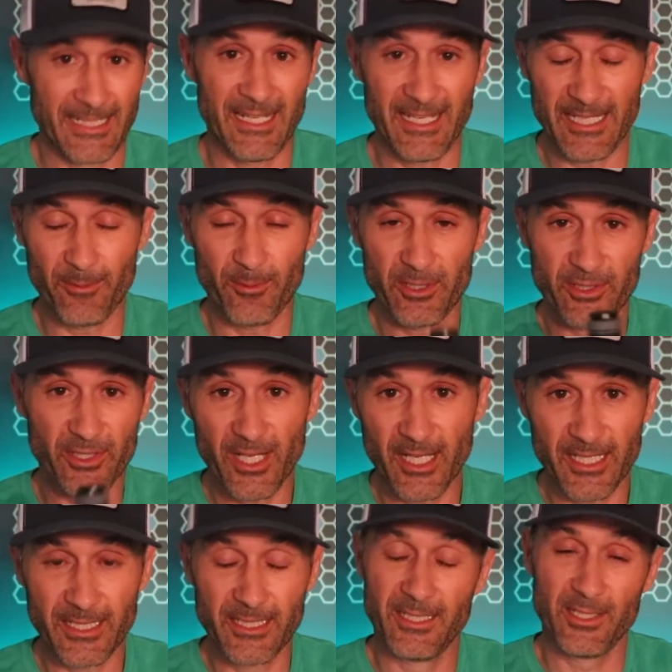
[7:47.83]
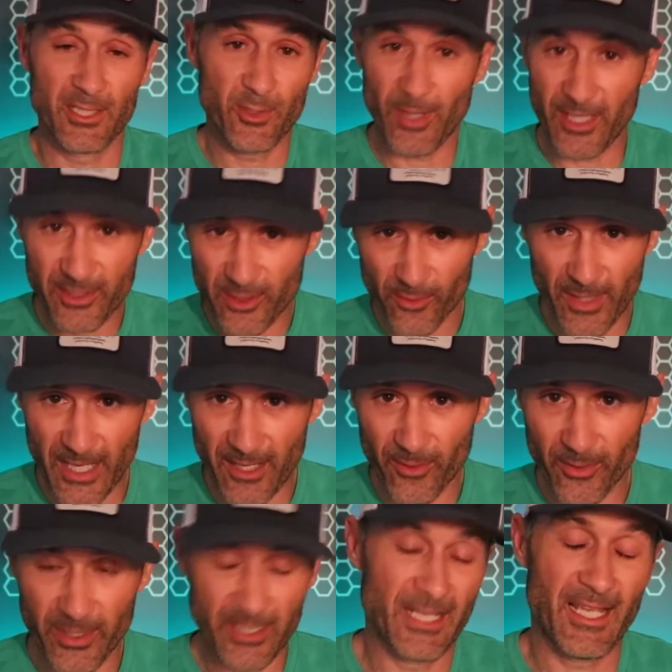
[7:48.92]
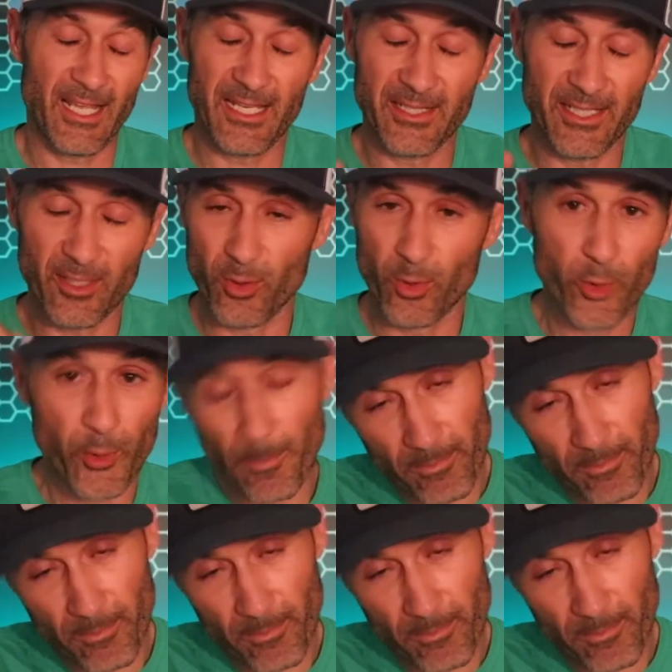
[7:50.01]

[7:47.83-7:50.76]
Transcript: And then when you're done, you end your round and then